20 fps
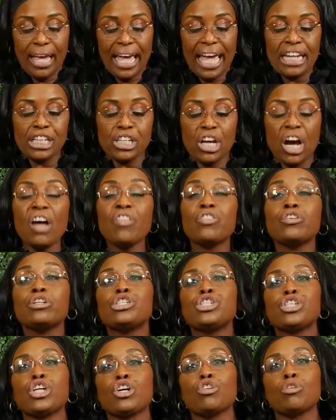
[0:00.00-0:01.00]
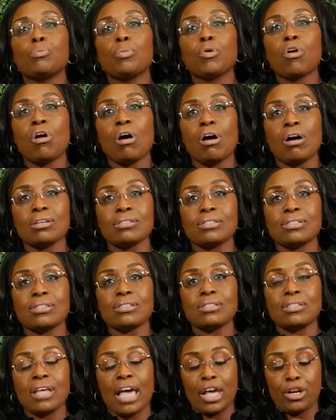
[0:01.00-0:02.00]
and other charitable
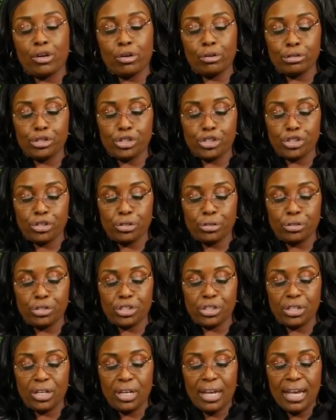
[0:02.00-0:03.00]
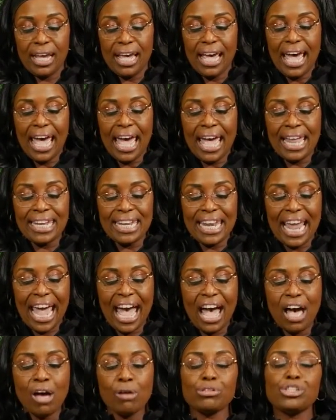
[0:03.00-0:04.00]
causes at her church. And
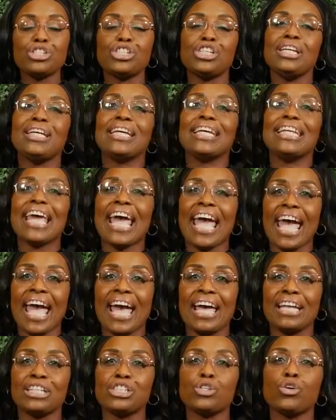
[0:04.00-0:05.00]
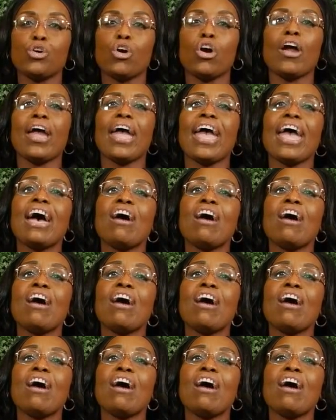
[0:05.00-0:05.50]
now she can add to her